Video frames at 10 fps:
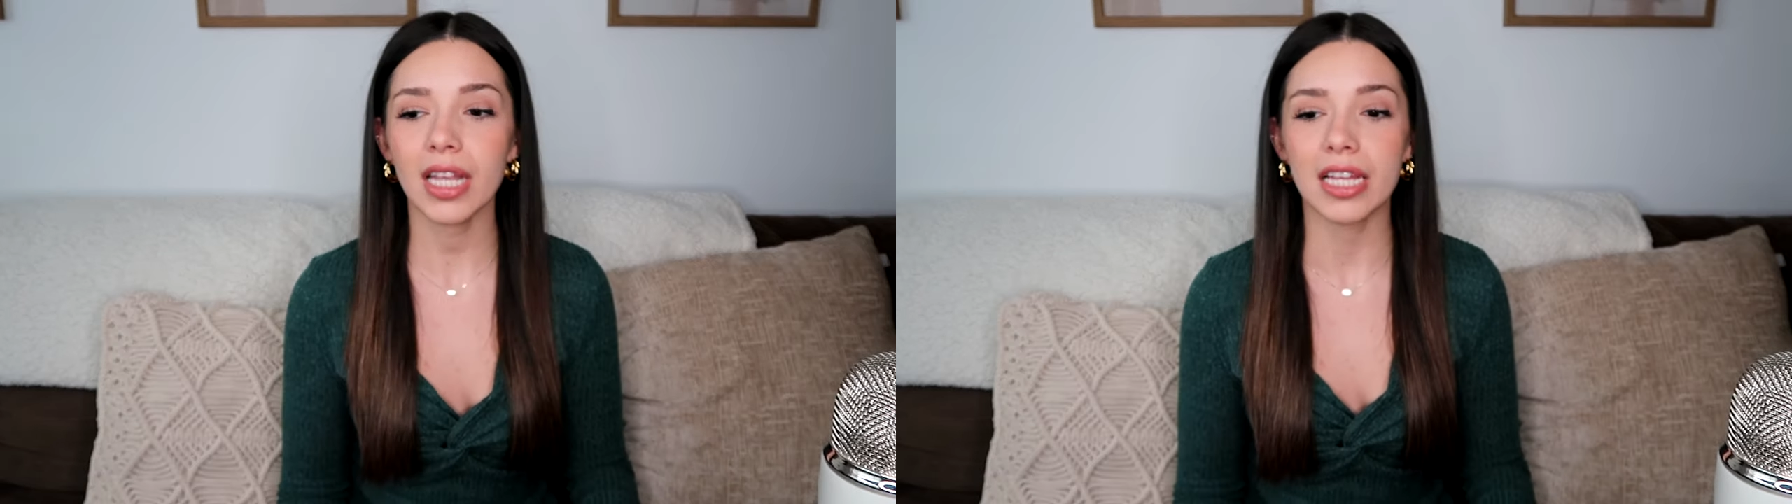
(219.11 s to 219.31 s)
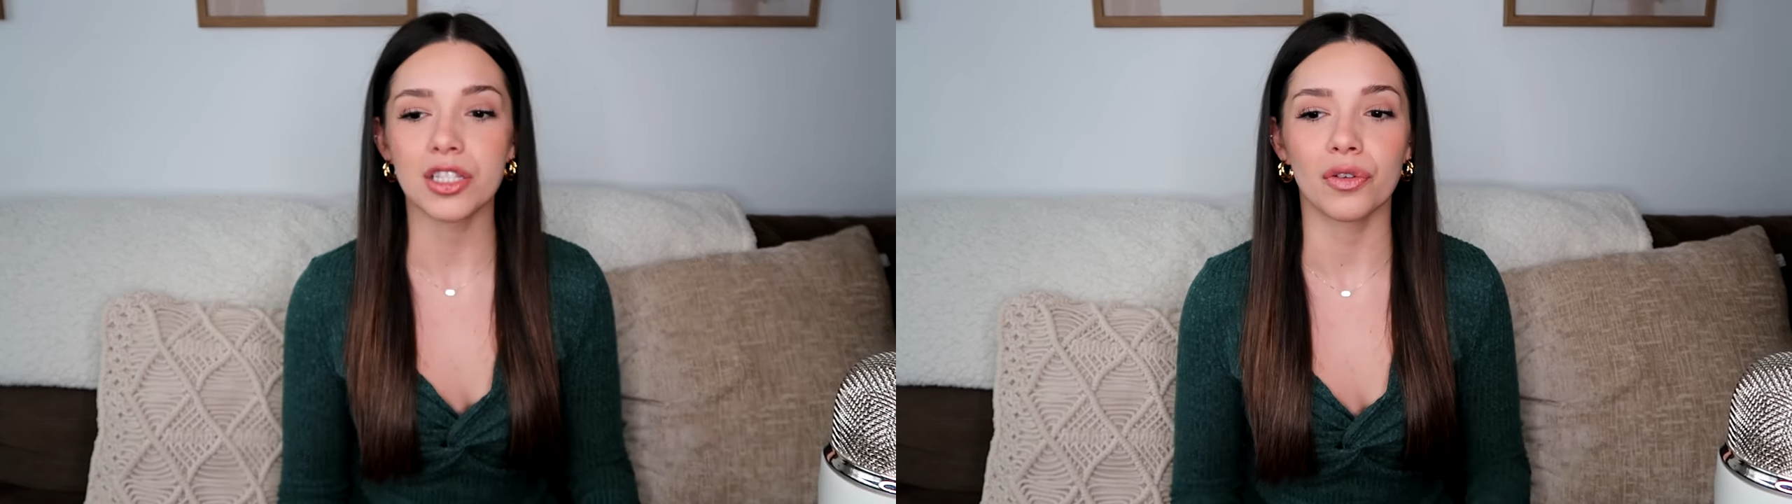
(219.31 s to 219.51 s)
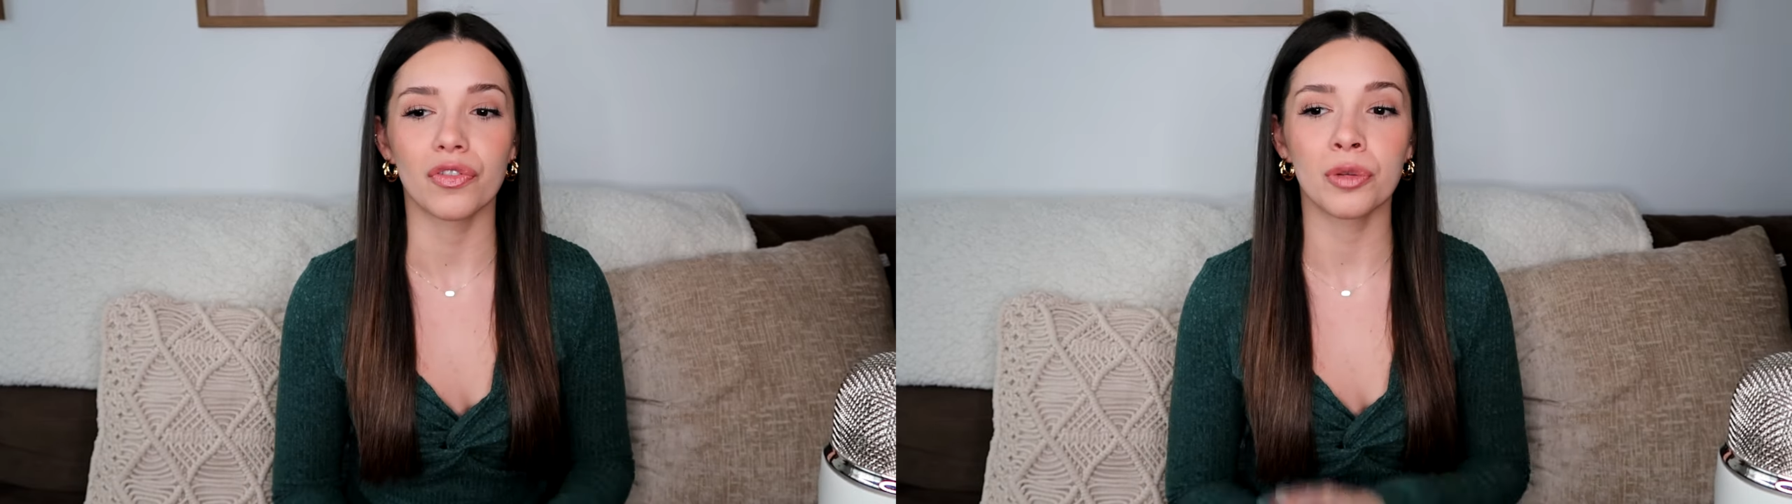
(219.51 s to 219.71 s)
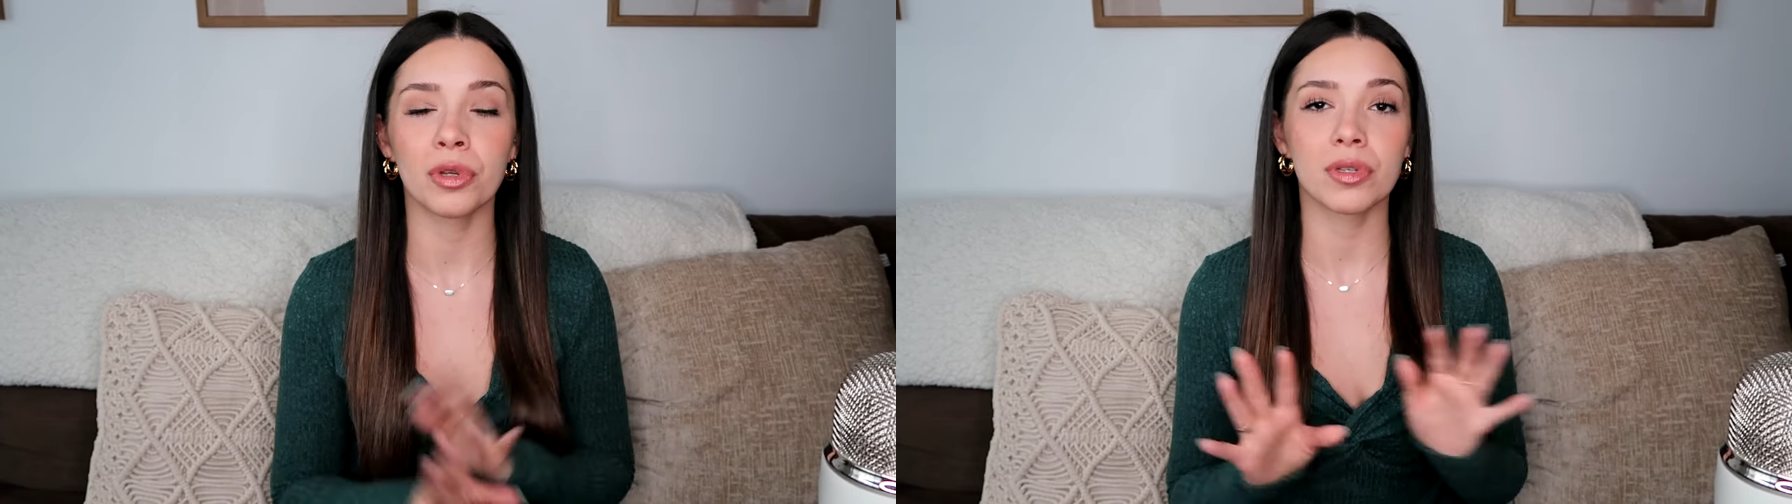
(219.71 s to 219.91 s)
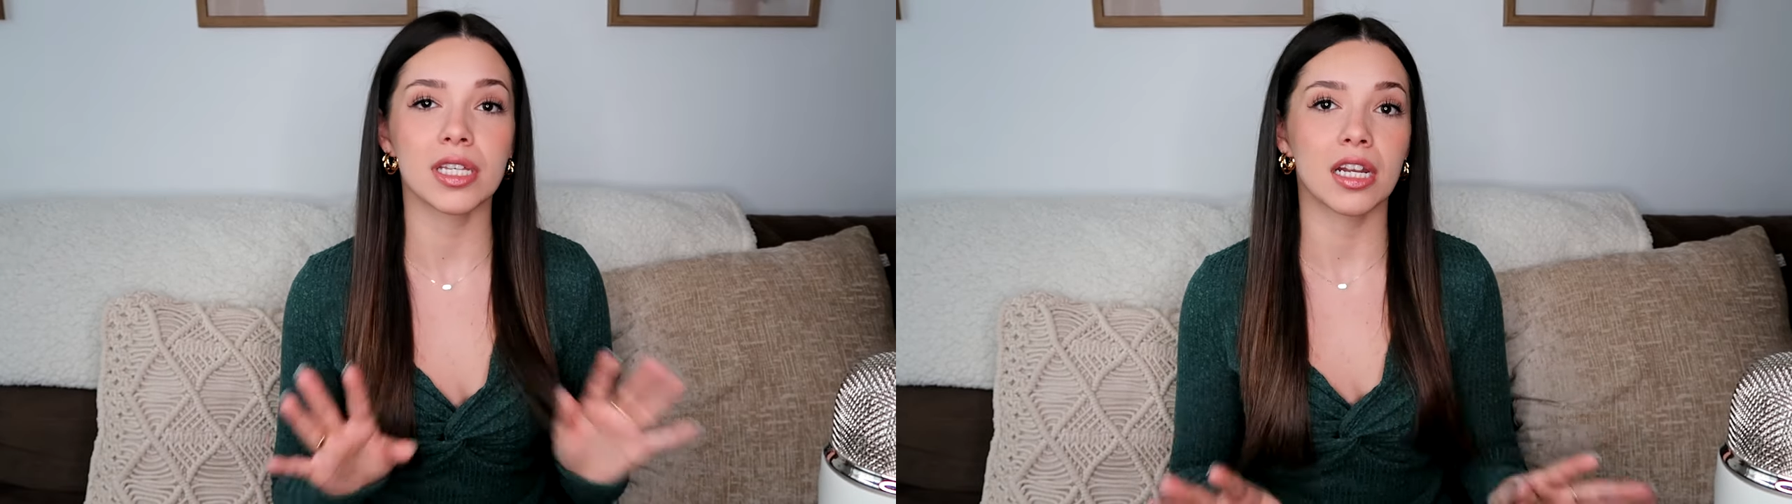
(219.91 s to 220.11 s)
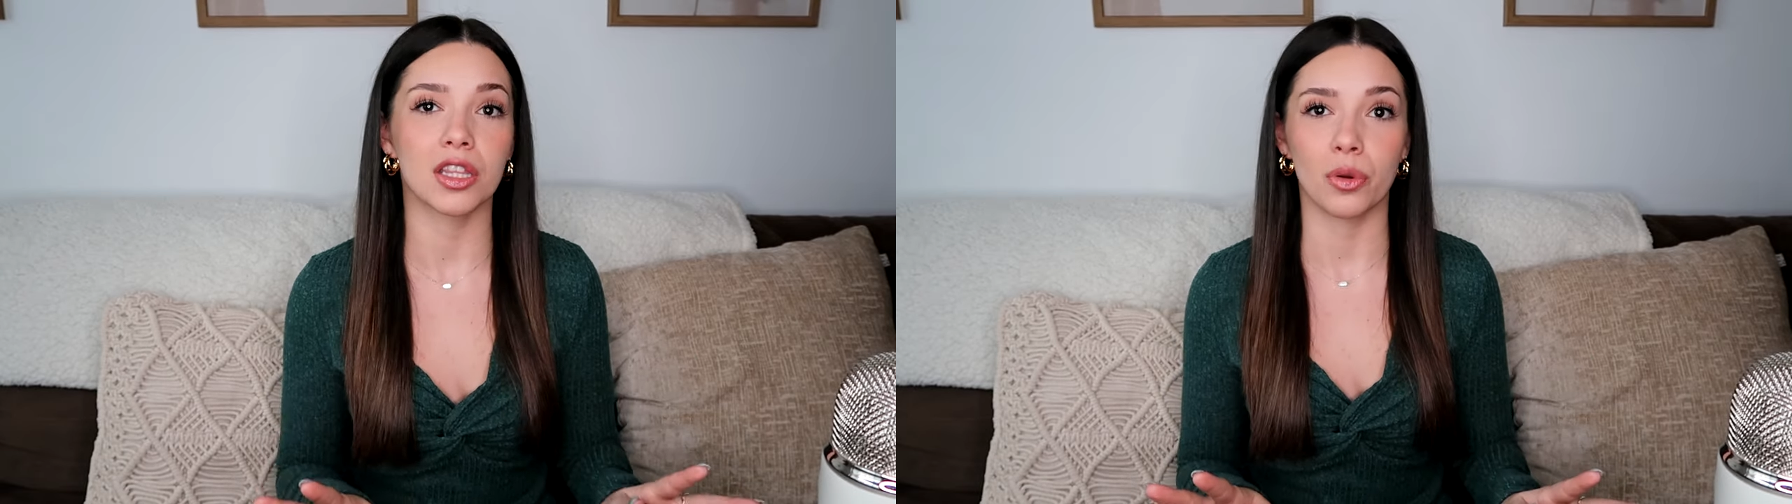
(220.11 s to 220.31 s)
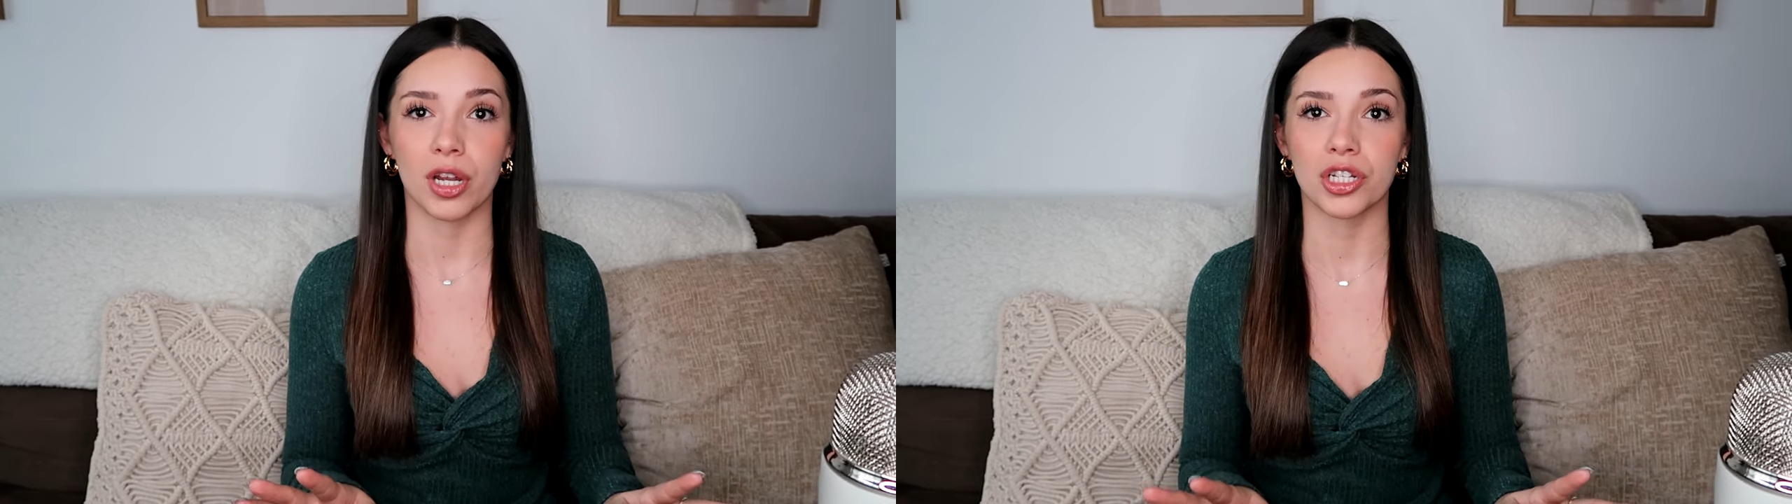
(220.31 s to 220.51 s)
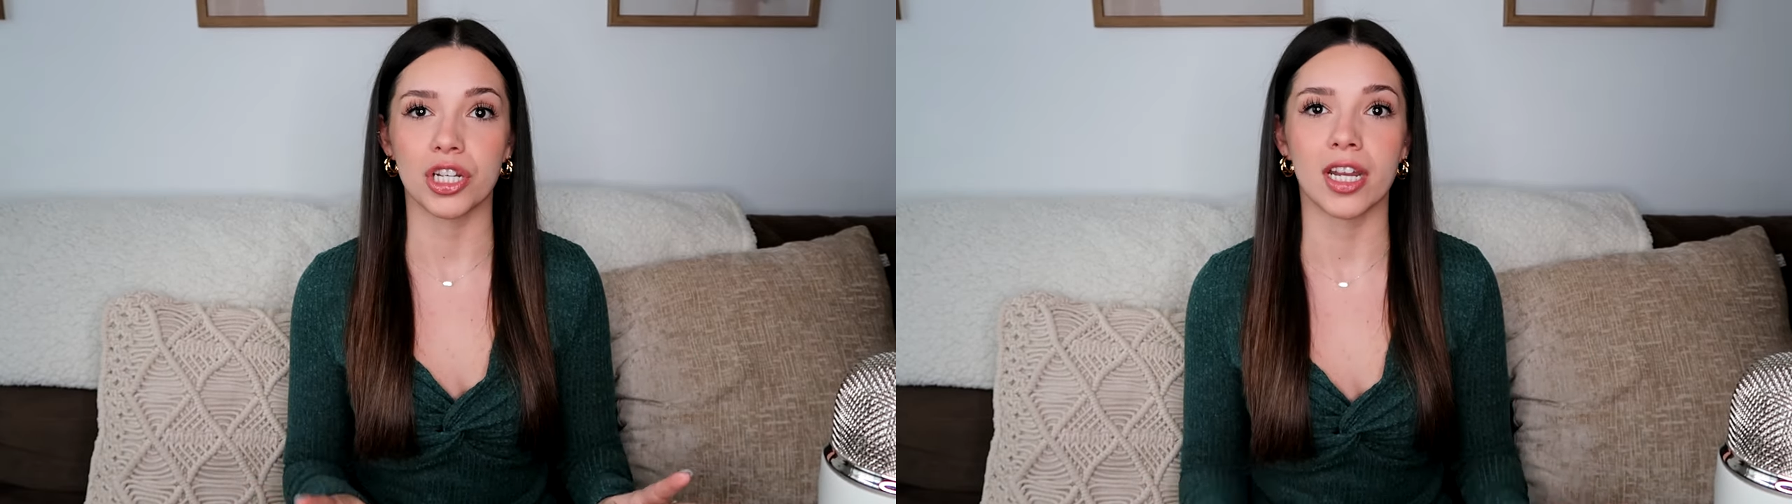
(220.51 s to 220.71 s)
And so filming was out of the
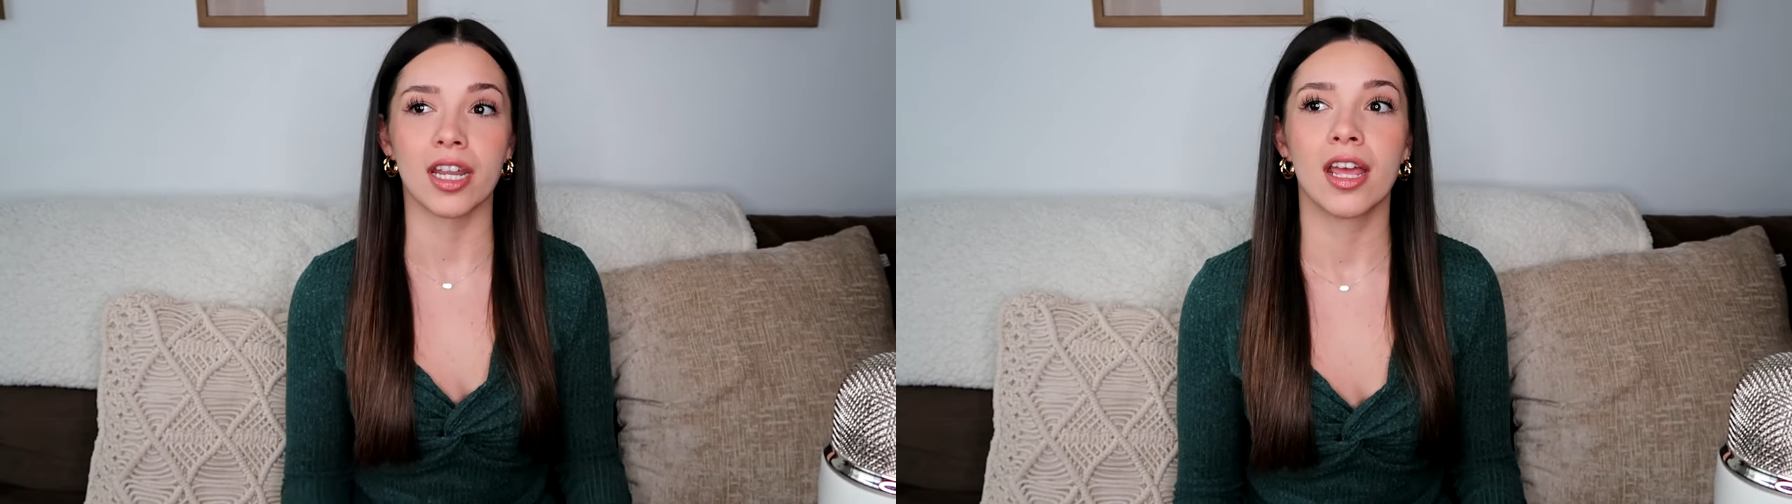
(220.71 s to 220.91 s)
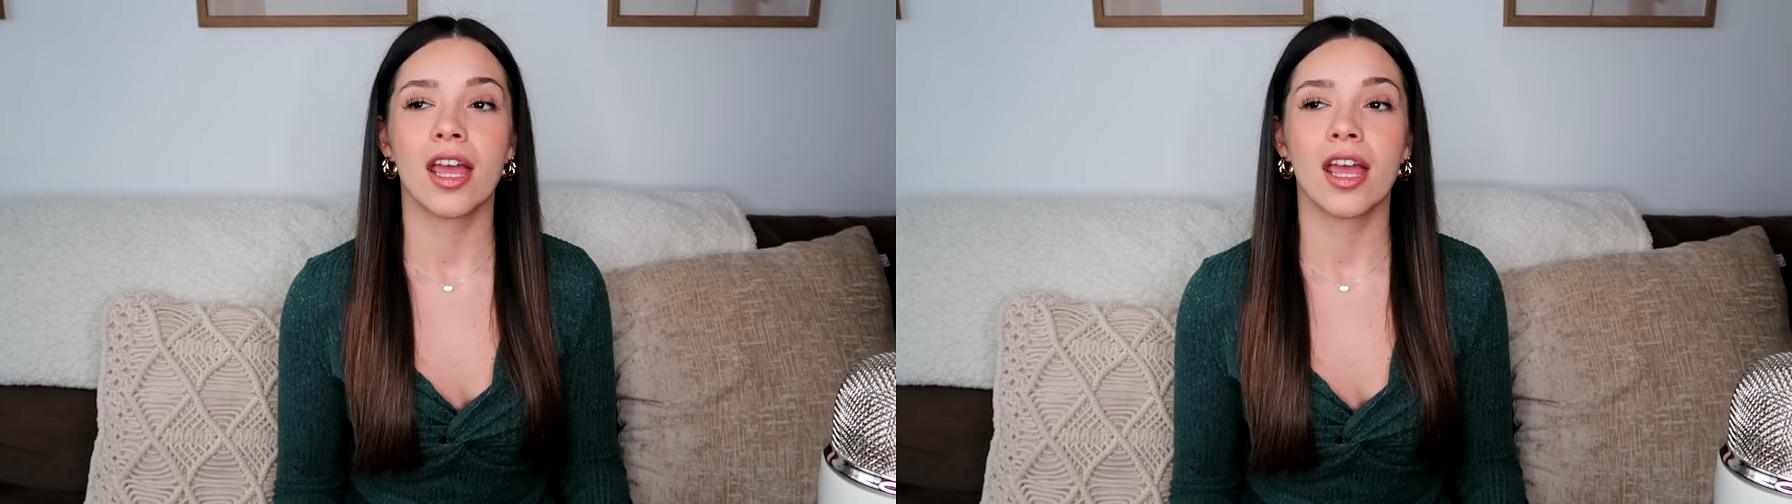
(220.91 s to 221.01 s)
question,